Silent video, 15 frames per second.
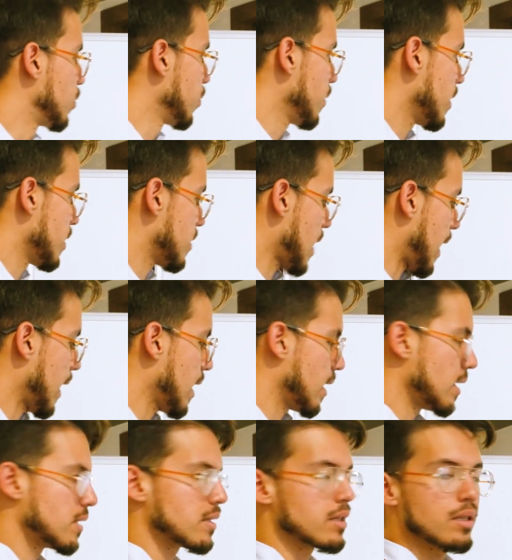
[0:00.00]
Again, it's
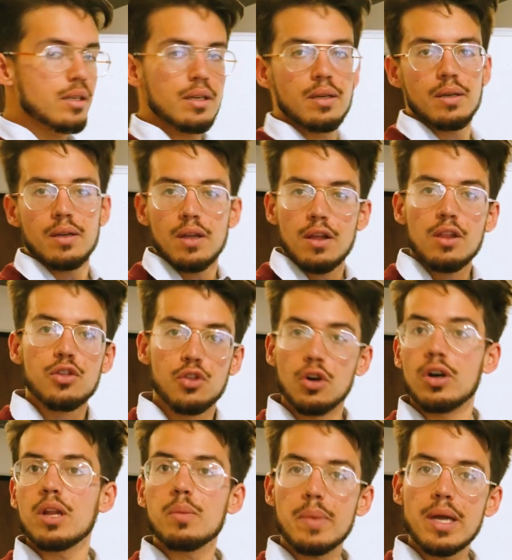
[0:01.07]
30
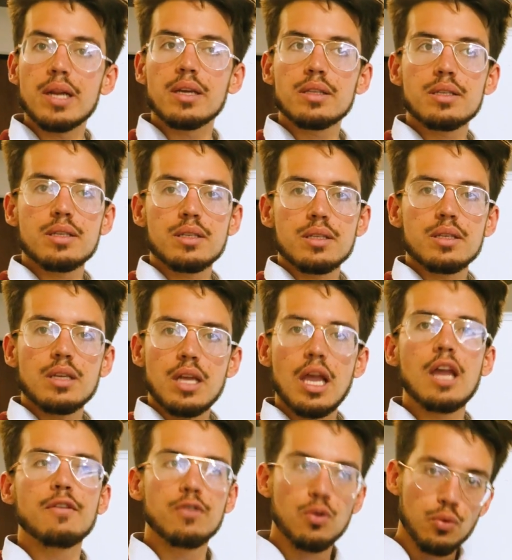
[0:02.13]
minutes. If you
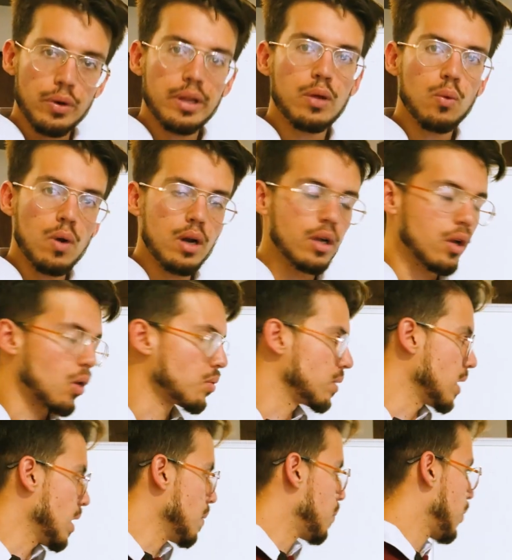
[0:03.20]
really want to go deep,
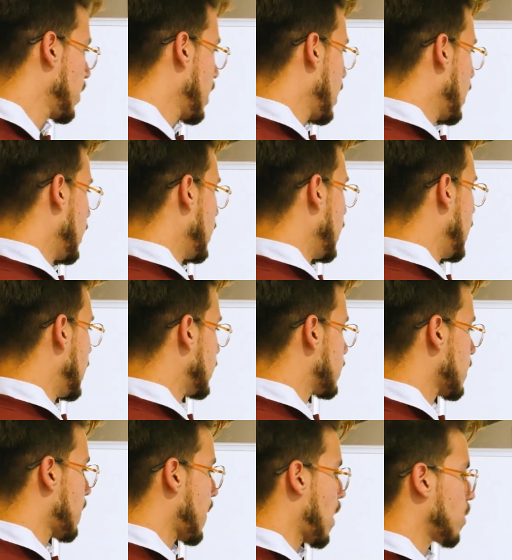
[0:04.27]
it's
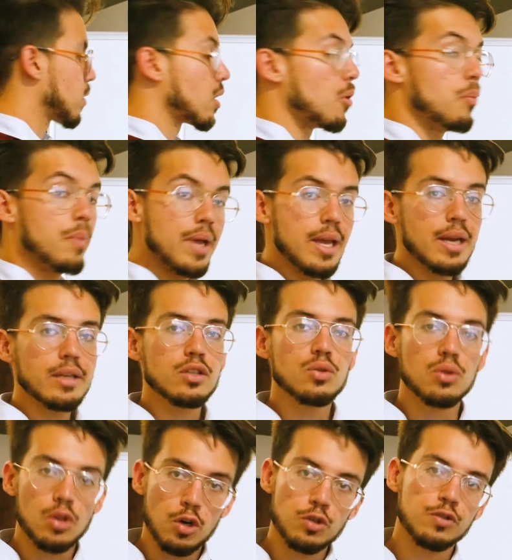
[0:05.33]
about committing to those
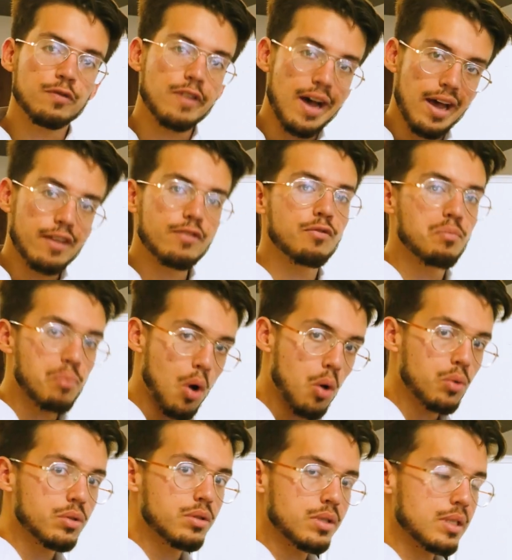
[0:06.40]
5 posts
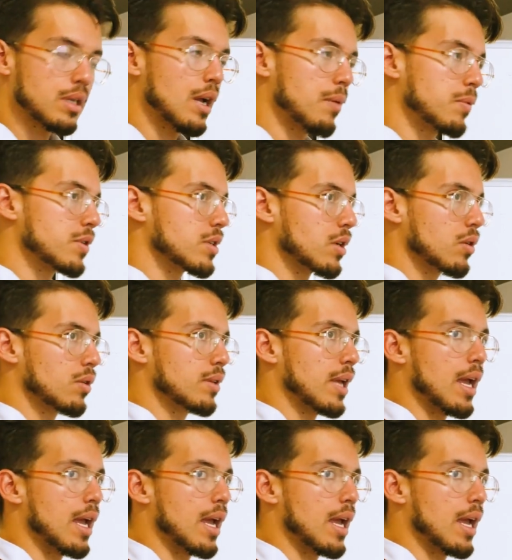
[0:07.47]
every single day.